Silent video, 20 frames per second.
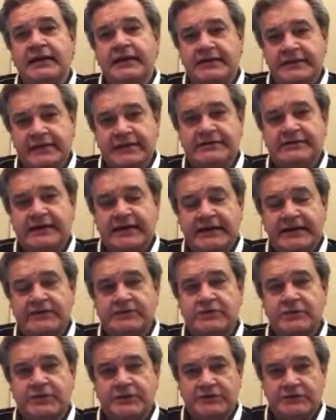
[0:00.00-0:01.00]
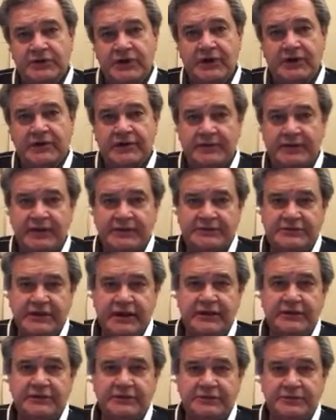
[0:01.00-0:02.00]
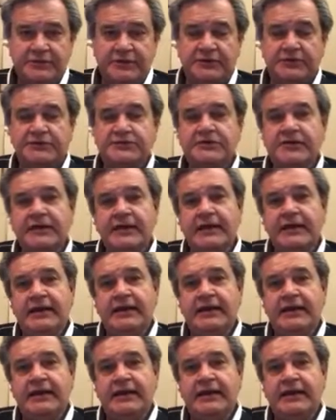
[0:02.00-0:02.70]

in this case where you're talking about child abuse.